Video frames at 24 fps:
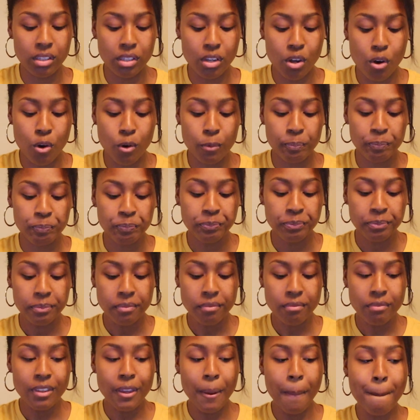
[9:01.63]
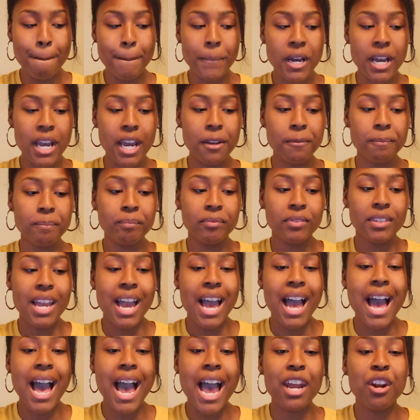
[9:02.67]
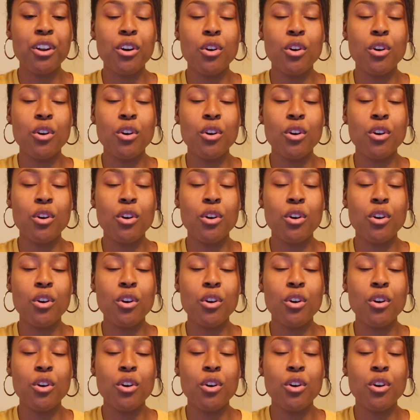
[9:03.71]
So, but I